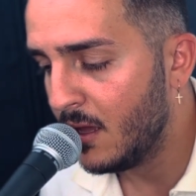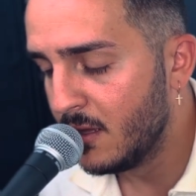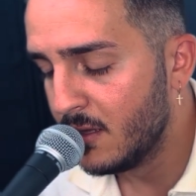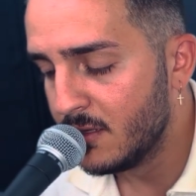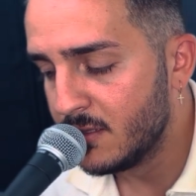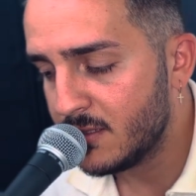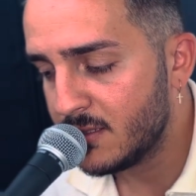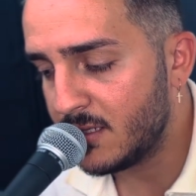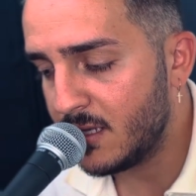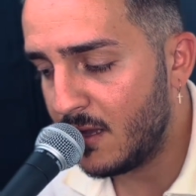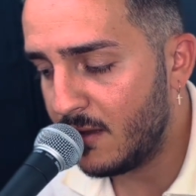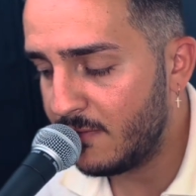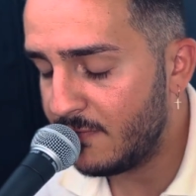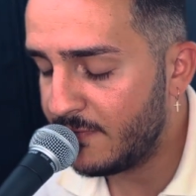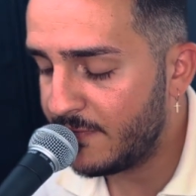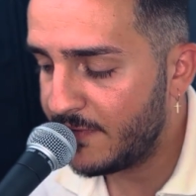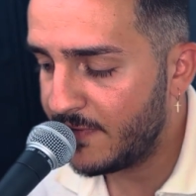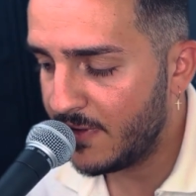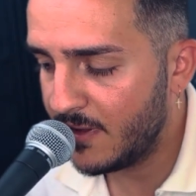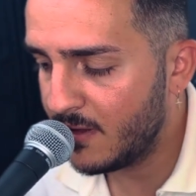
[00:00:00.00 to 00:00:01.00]

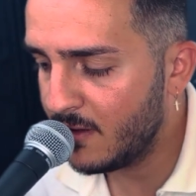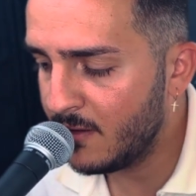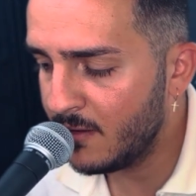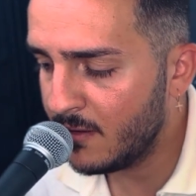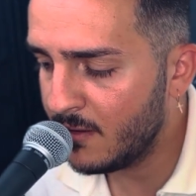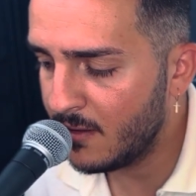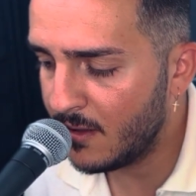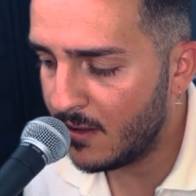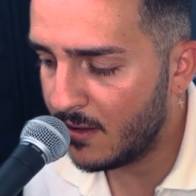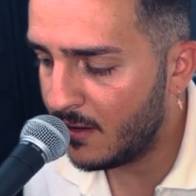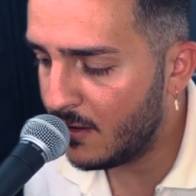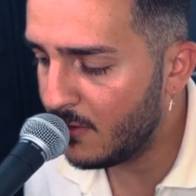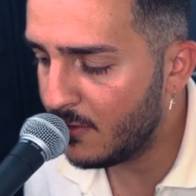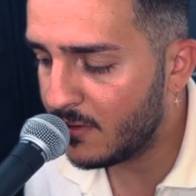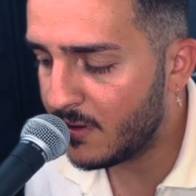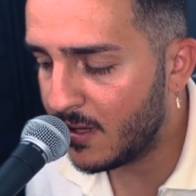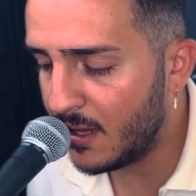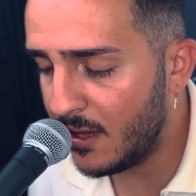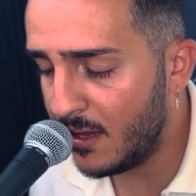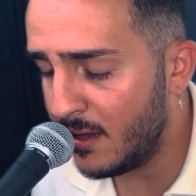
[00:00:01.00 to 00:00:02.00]
Something in your
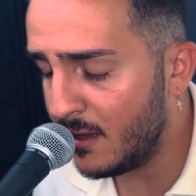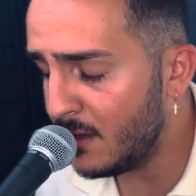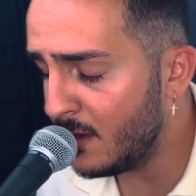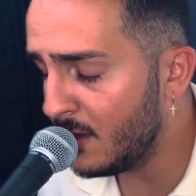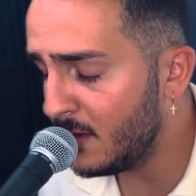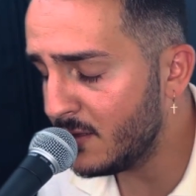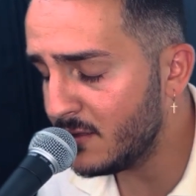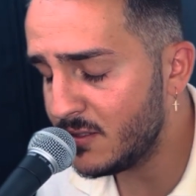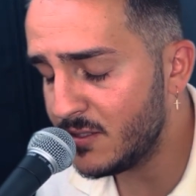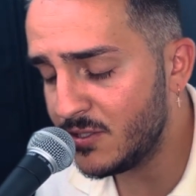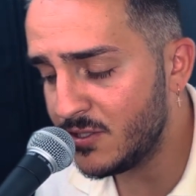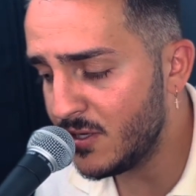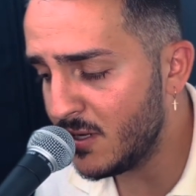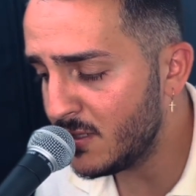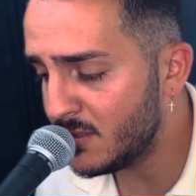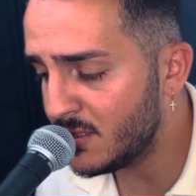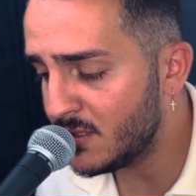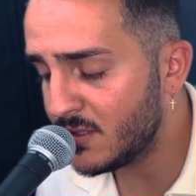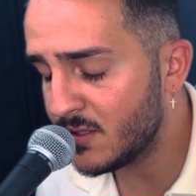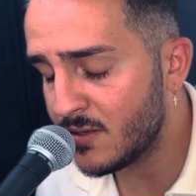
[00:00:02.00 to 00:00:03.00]
kiss
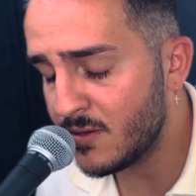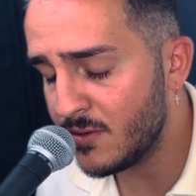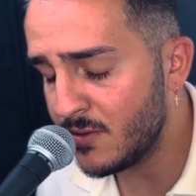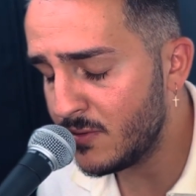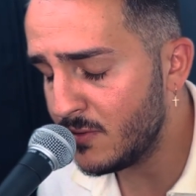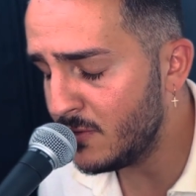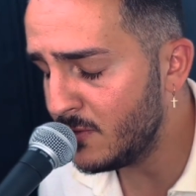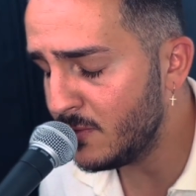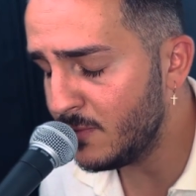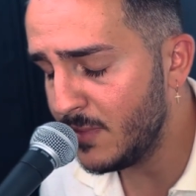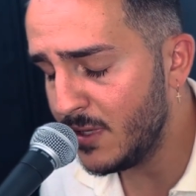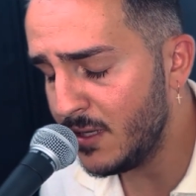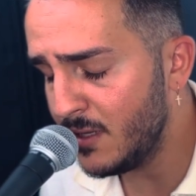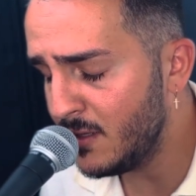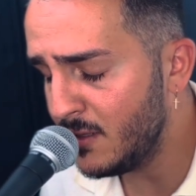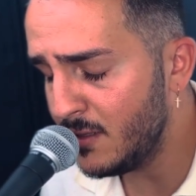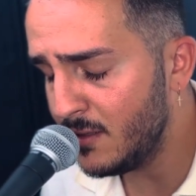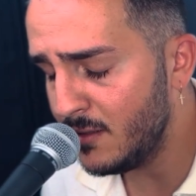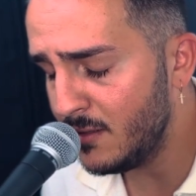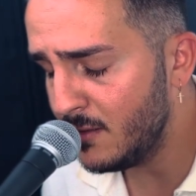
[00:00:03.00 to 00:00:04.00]
just told
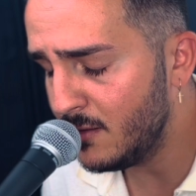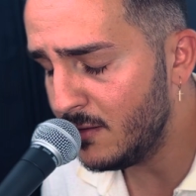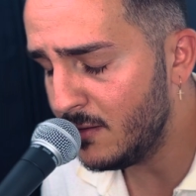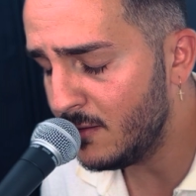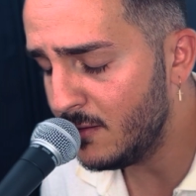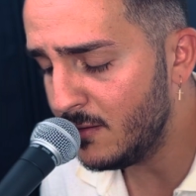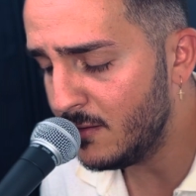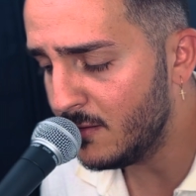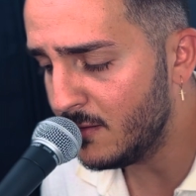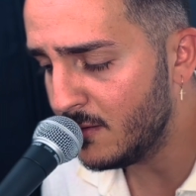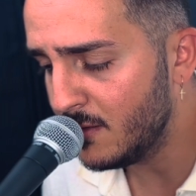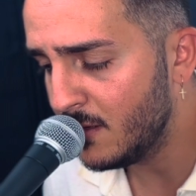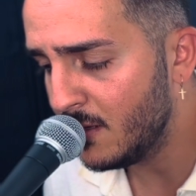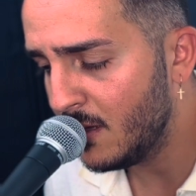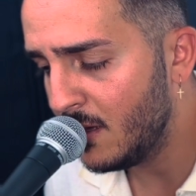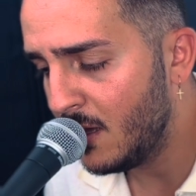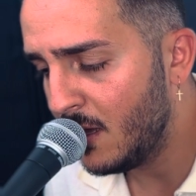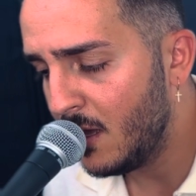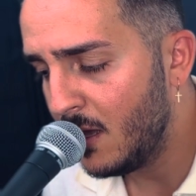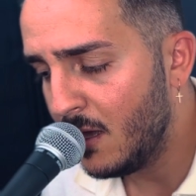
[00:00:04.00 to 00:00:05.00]
me
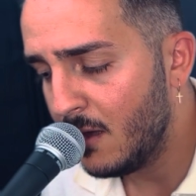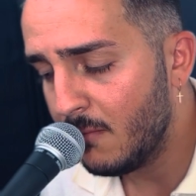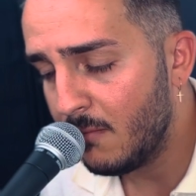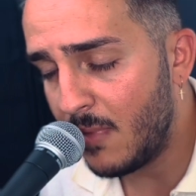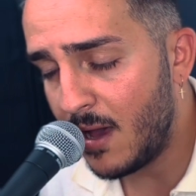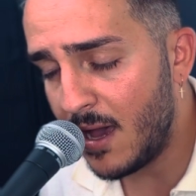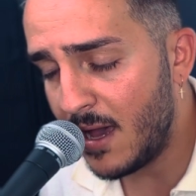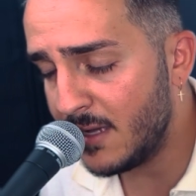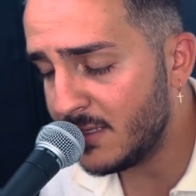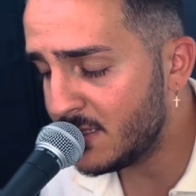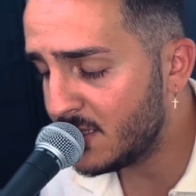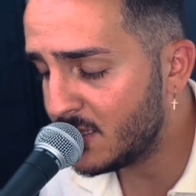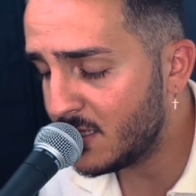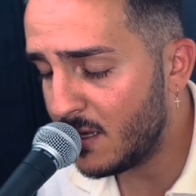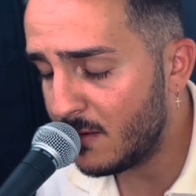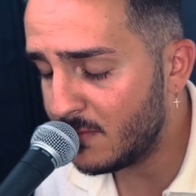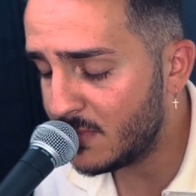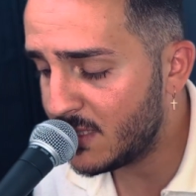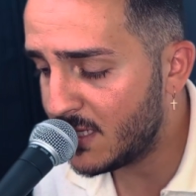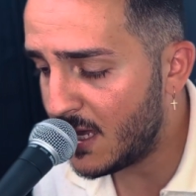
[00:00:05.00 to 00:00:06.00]
my
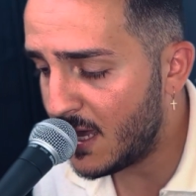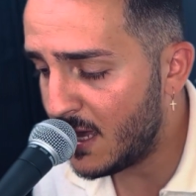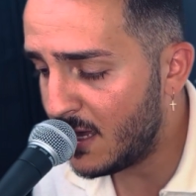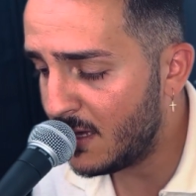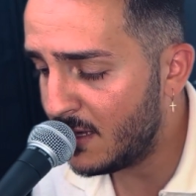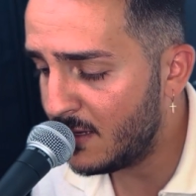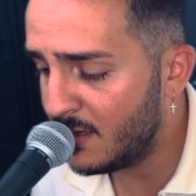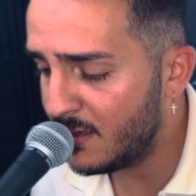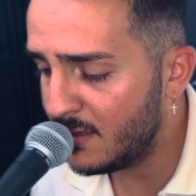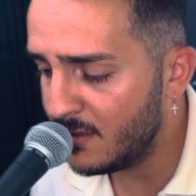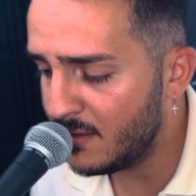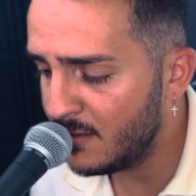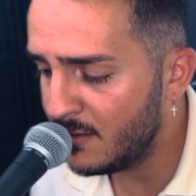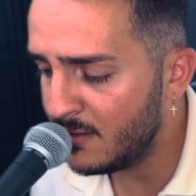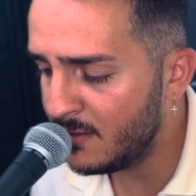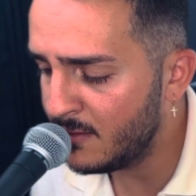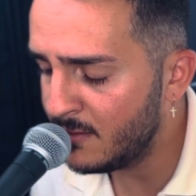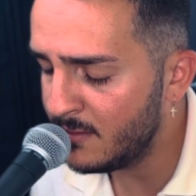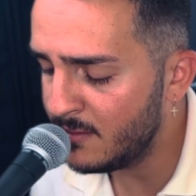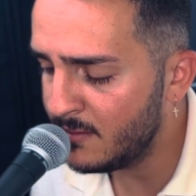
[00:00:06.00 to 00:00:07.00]

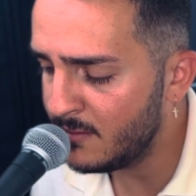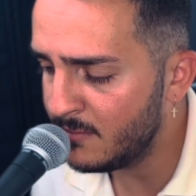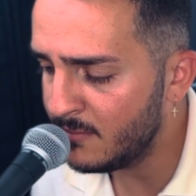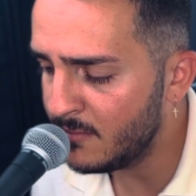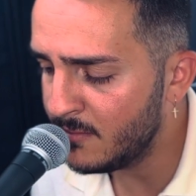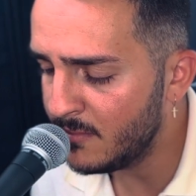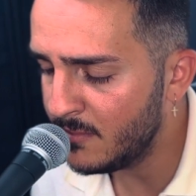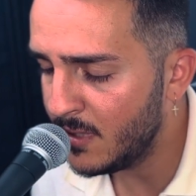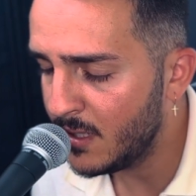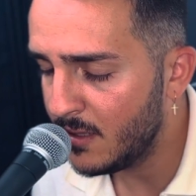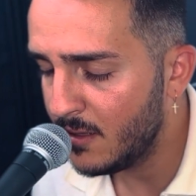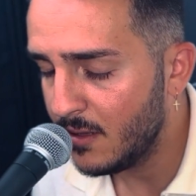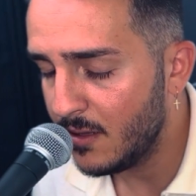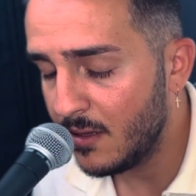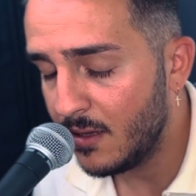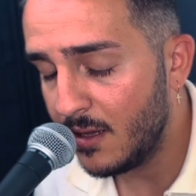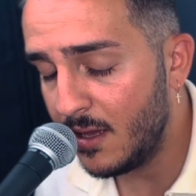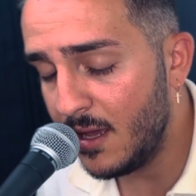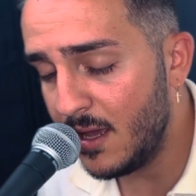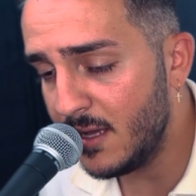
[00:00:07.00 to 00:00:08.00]
sometime
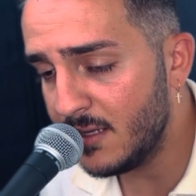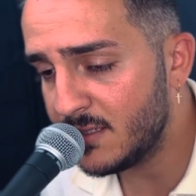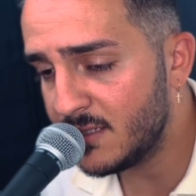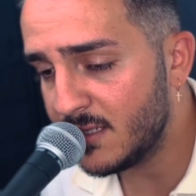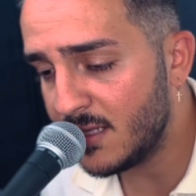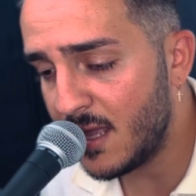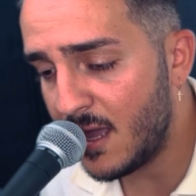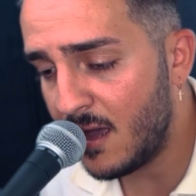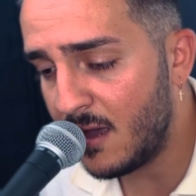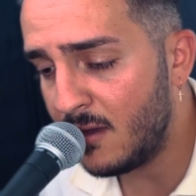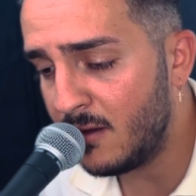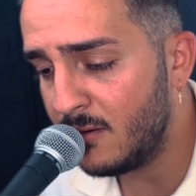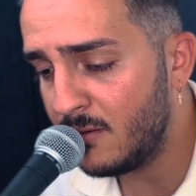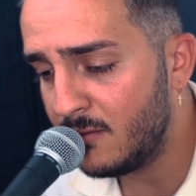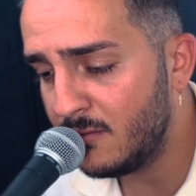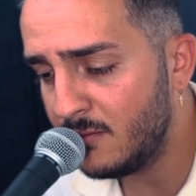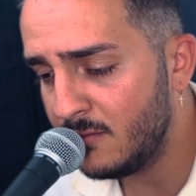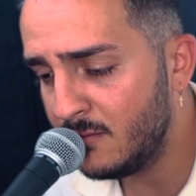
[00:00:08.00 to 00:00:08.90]
is now.